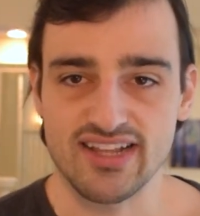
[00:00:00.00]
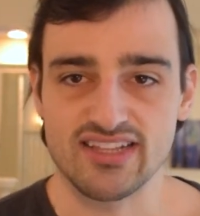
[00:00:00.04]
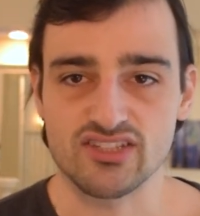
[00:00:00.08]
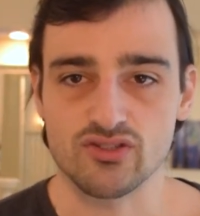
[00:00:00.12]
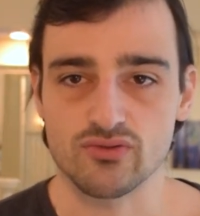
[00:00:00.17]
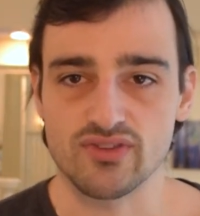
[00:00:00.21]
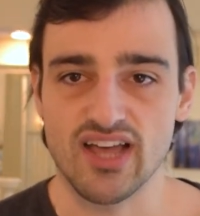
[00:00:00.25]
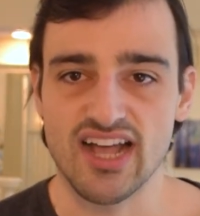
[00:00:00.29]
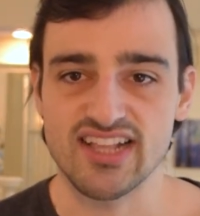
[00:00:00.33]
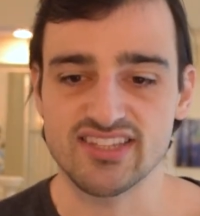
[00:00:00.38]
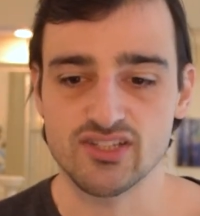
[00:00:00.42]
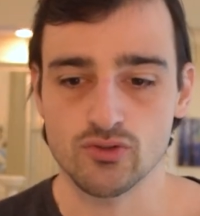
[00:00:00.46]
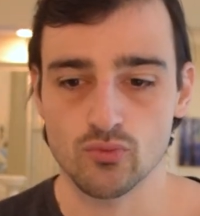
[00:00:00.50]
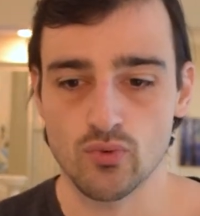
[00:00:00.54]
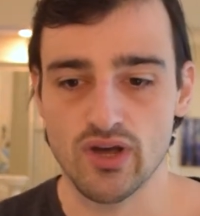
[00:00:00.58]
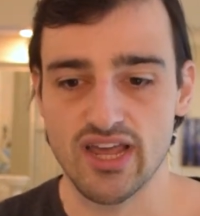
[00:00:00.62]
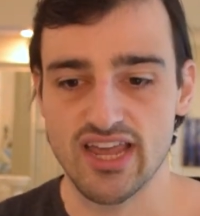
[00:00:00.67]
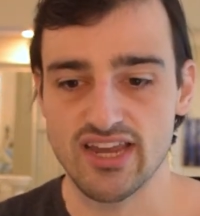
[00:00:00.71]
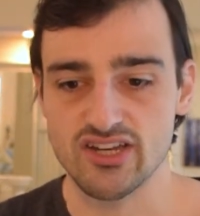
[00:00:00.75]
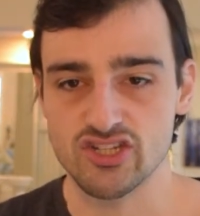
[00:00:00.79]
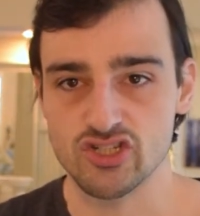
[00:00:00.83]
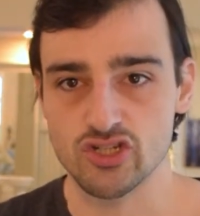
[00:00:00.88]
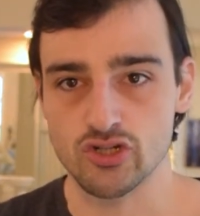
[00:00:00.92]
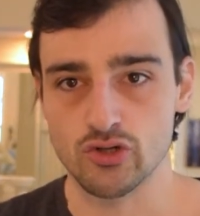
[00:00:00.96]
And so that's a
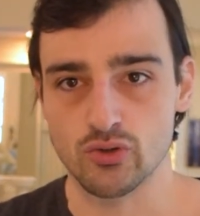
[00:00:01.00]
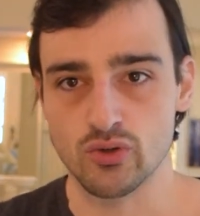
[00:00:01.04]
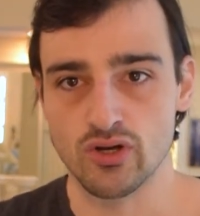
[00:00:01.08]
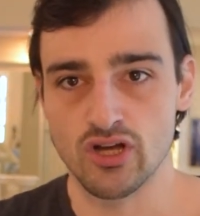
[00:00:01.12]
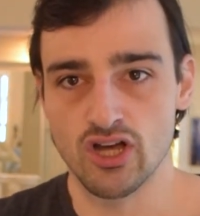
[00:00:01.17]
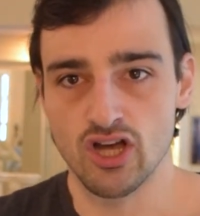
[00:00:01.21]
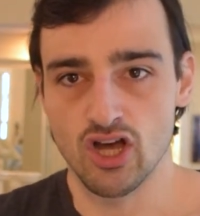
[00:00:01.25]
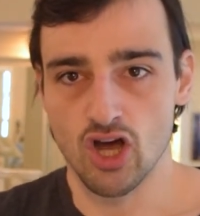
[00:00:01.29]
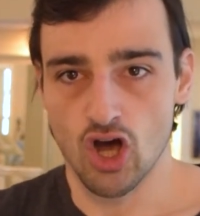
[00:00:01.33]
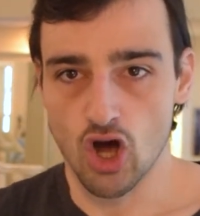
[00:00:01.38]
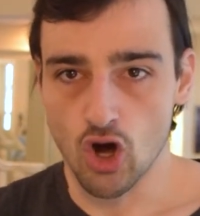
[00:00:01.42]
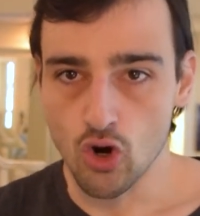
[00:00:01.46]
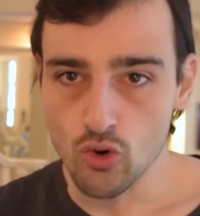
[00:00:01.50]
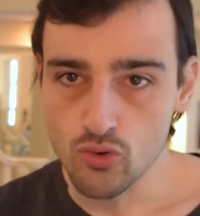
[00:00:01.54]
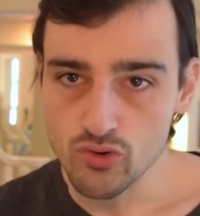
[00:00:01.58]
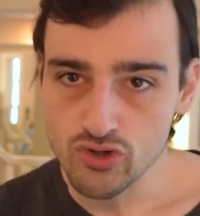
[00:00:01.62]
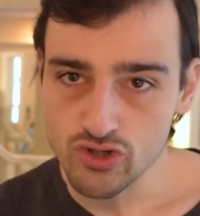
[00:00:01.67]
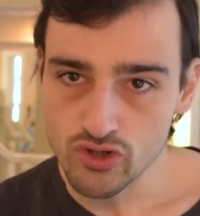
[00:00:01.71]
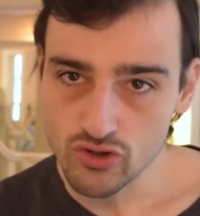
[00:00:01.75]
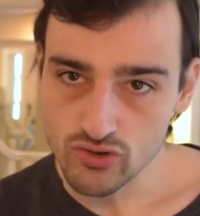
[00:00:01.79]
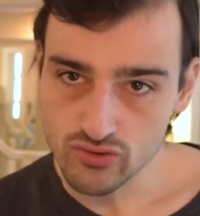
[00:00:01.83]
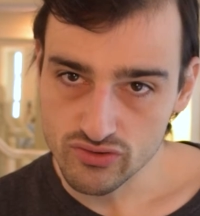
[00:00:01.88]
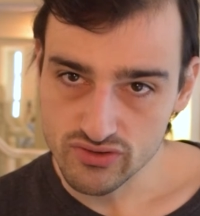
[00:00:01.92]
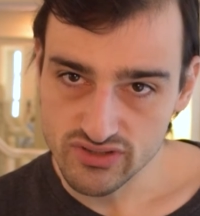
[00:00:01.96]
way to own
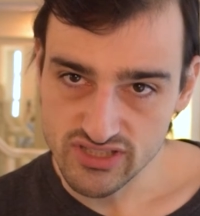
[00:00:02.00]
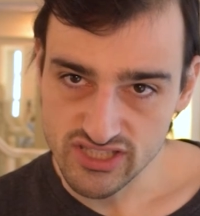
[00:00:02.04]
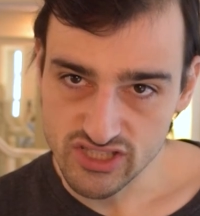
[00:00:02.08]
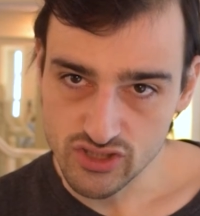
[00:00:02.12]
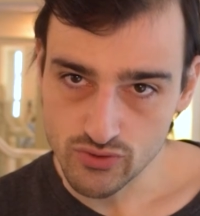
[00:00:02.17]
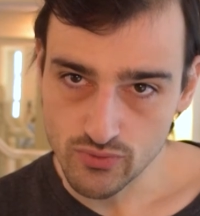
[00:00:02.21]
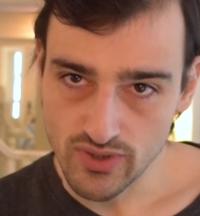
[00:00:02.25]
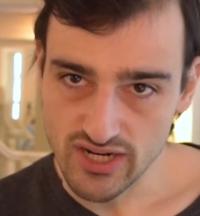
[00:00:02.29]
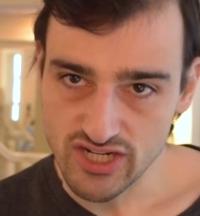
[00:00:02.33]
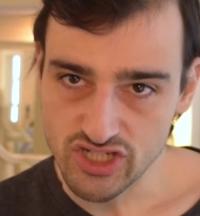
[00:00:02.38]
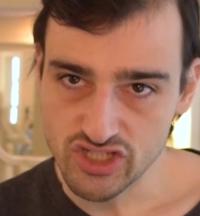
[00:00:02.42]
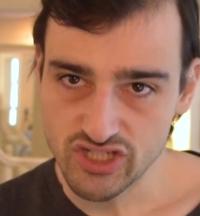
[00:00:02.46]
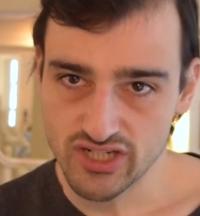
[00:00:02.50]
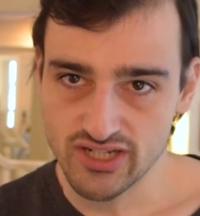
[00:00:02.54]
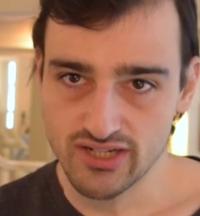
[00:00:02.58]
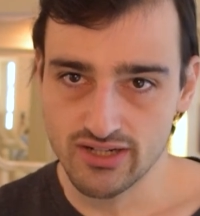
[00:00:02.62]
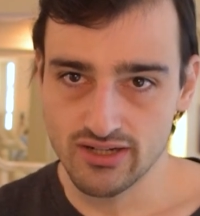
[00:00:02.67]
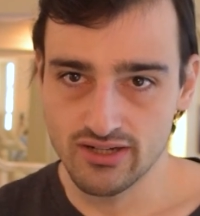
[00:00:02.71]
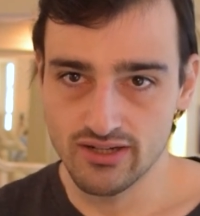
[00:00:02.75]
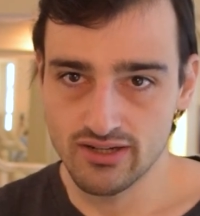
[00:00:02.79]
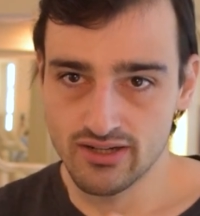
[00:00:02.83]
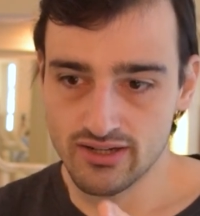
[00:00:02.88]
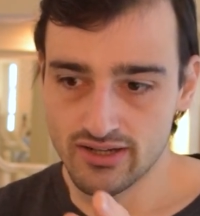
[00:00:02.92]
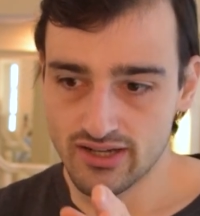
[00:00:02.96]
your
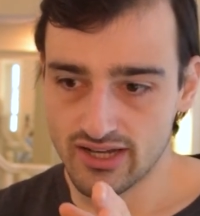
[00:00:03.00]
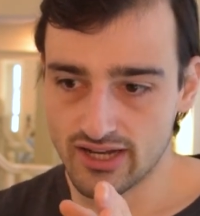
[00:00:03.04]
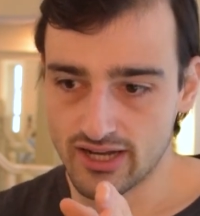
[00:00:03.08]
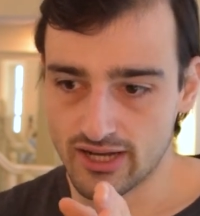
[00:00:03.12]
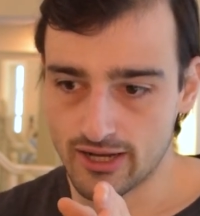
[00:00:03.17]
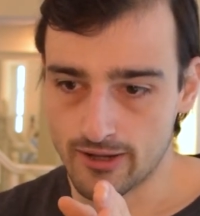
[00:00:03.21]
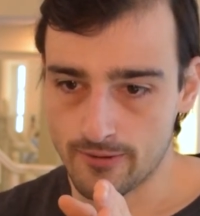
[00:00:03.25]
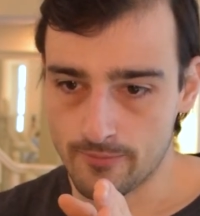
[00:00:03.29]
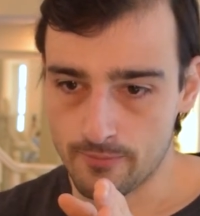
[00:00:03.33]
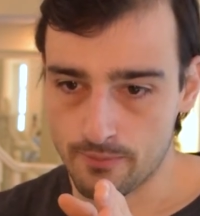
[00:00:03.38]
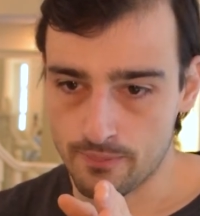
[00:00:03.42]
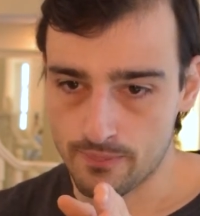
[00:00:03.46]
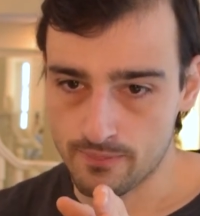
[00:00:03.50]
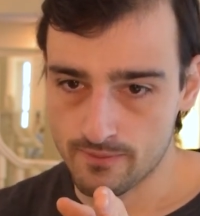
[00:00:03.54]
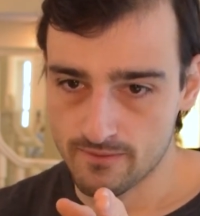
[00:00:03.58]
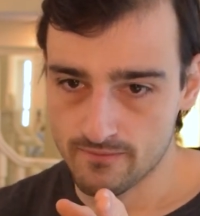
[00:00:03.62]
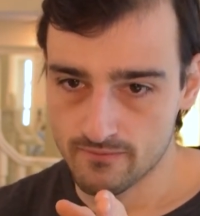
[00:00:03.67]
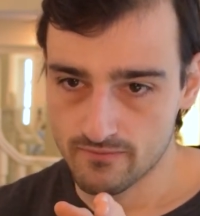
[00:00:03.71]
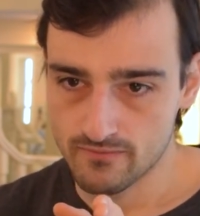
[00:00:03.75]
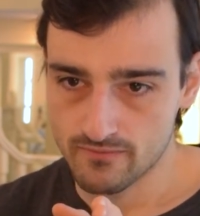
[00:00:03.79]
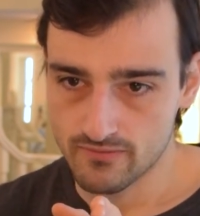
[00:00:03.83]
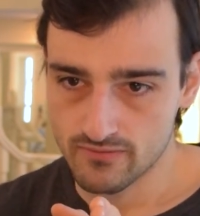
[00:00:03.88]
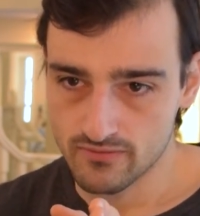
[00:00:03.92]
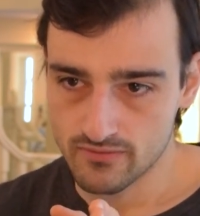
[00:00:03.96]
situation,
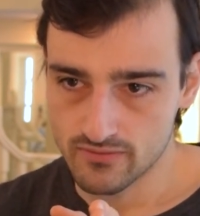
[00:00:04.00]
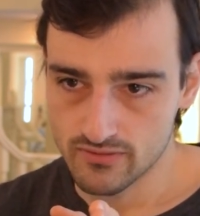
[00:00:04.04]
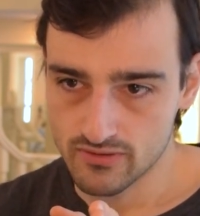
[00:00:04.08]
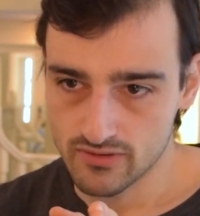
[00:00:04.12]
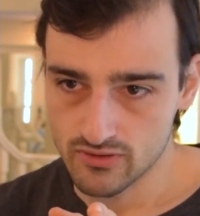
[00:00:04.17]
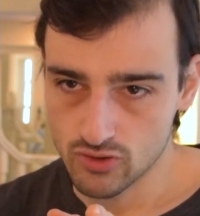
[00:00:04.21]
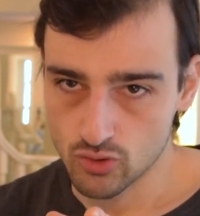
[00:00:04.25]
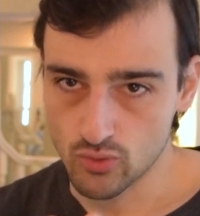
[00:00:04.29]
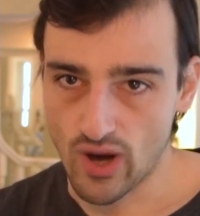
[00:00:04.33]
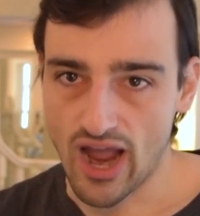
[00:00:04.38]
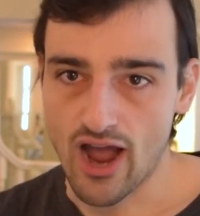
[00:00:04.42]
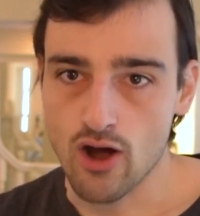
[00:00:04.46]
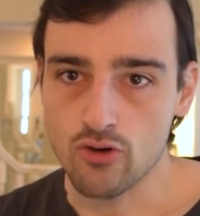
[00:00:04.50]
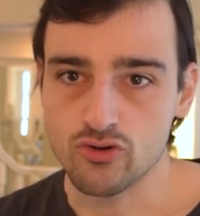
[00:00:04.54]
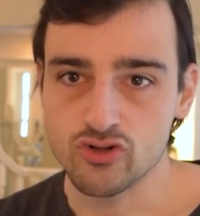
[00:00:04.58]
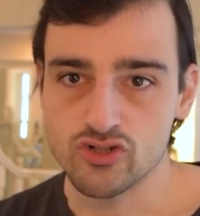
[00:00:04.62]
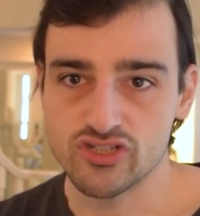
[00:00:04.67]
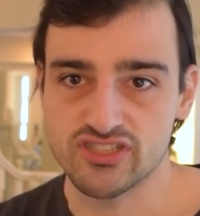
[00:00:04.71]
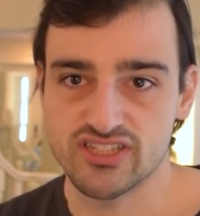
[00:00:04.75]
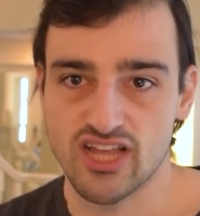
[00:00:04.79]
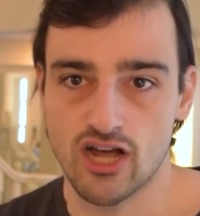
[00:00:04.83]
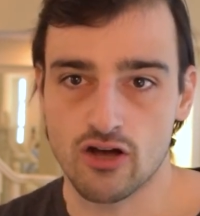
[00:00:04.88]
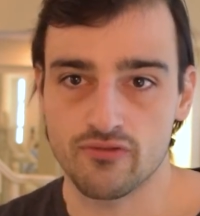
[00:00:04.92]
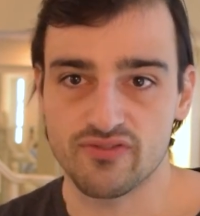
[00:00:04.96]
ground
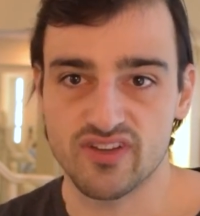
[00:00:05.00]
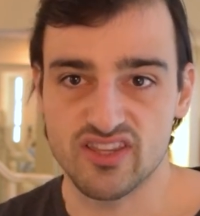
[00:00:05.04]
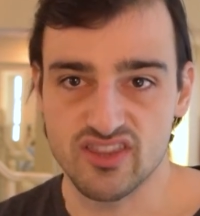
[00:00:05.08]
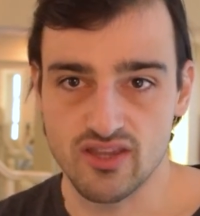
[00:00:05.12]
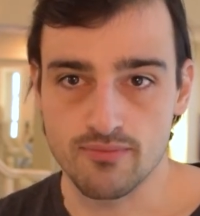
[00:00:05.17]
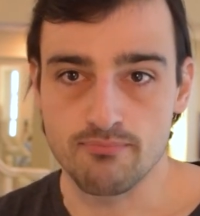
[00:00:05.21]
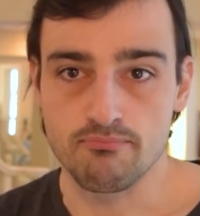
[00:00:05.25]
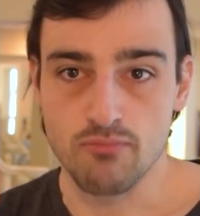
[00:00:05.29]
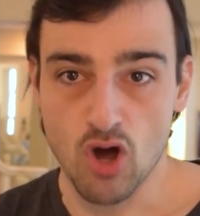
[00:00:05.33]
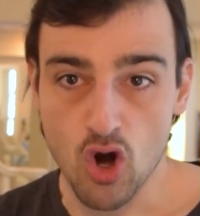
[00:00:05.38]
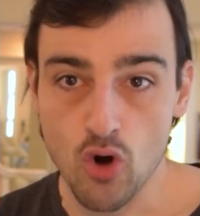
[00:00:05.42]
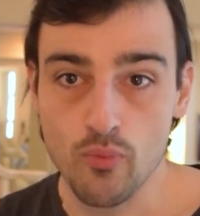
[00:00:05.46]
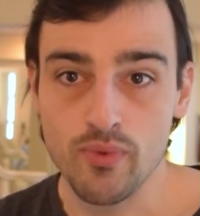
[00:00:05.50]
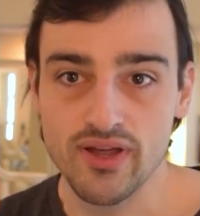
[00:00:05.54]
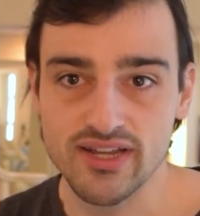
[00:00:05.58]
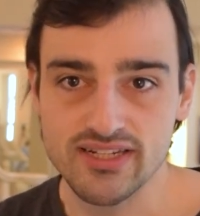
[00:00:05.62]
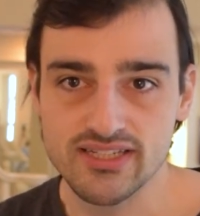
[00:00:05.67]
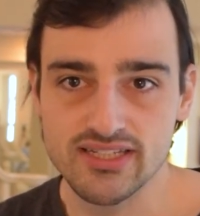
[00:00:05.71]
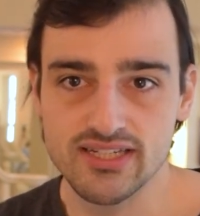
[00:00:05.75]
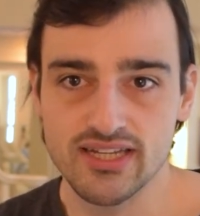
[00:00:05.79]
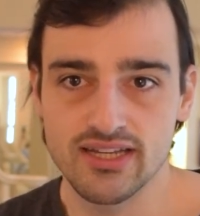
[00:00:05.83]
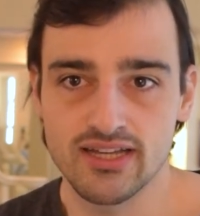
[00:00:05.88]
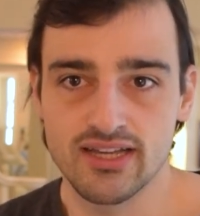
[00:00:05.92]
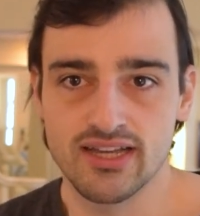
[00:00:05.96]
yourself in the moment,